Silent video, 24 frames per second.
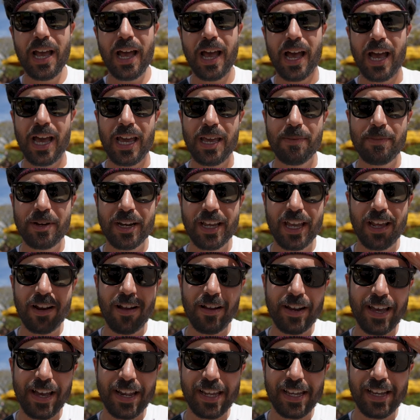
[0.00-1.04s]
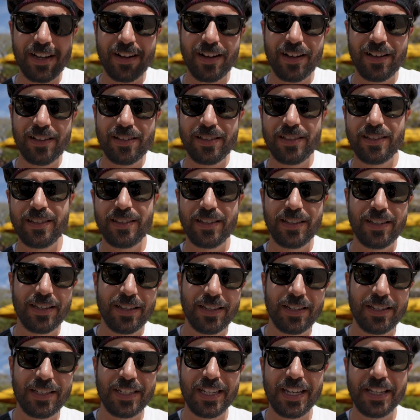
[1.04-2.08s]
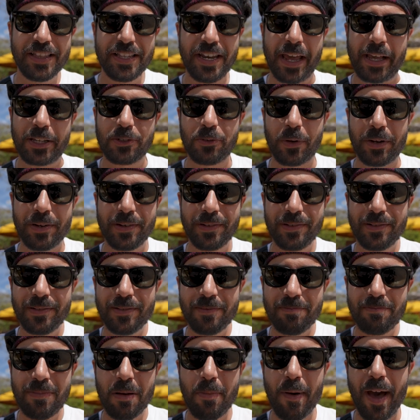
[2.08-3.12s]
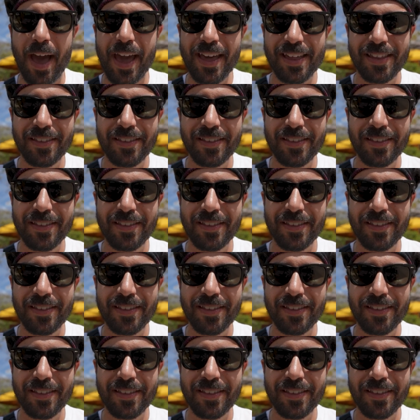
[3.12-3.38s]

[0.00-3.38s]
I am gonna get on out of here. See you at the next one. Bye-bye.